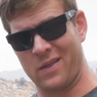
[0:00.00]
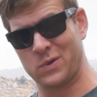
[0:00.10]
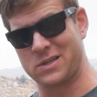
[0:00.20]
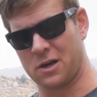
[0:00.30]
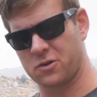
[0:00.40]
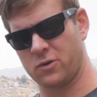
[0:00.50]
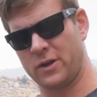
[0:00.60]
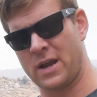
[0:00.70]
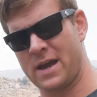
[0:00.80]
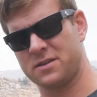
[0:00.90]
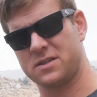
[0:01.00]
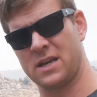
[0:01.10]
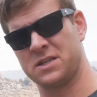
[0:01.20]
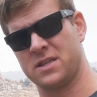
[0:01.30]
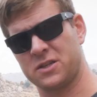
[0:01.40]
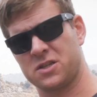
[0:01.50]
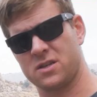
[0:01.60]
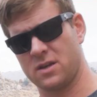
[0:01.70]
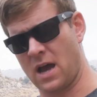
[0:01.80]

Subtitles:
then what's also really nice is this,